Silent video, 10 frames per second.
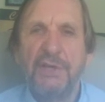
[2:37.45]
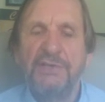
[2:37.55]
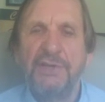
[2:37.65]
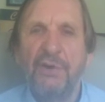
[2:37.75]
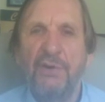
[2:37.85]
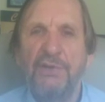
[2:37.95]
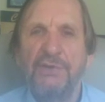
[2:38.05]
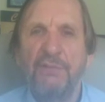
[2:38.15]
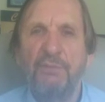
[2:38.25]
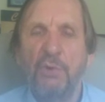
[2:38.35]
a
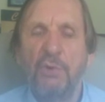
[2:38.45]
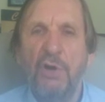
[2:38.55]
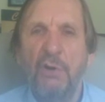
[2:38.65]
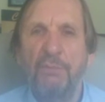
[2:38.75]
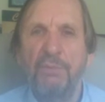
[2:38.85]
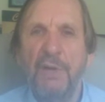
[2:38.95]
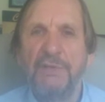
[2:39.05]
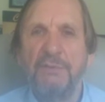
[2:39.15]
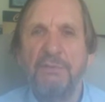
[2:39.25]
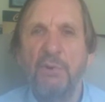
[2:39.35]
series of more
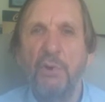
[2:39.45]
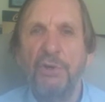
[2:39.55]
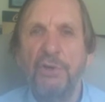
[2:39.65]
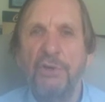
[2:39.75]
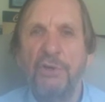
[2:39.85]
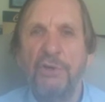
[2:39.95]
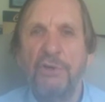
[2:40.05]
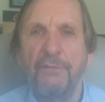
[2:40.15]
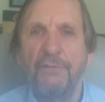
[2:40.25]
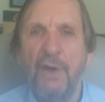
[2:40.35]
complex
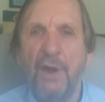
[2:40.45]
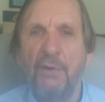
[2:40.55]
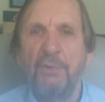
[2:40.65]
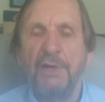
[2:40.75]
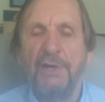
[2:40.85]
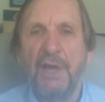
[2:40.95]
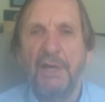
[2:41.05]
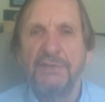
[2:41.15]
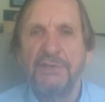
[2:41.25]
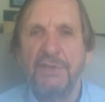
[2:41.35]
multivariable
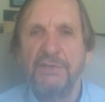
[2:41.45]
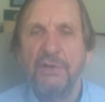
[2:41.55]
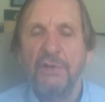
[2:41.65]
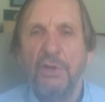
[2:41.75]
analyses